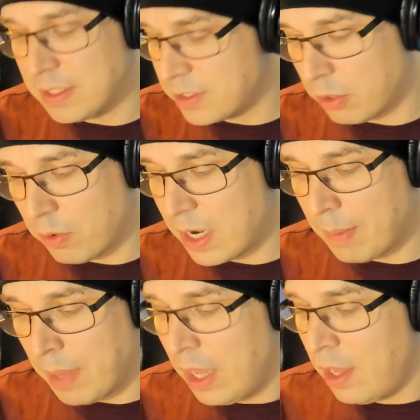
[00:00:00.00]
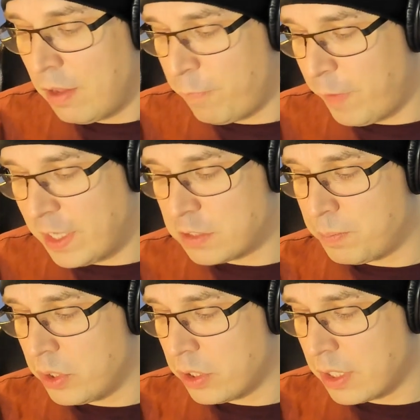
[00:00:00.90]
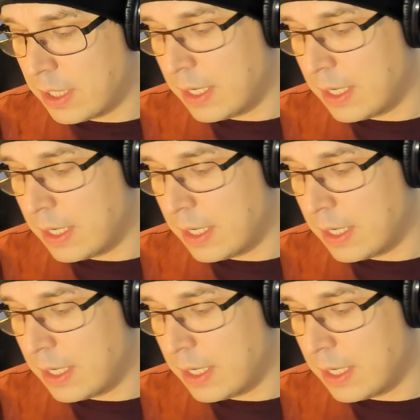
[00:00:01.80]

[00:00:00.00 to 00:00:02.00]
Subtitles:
Instagram, Facebook,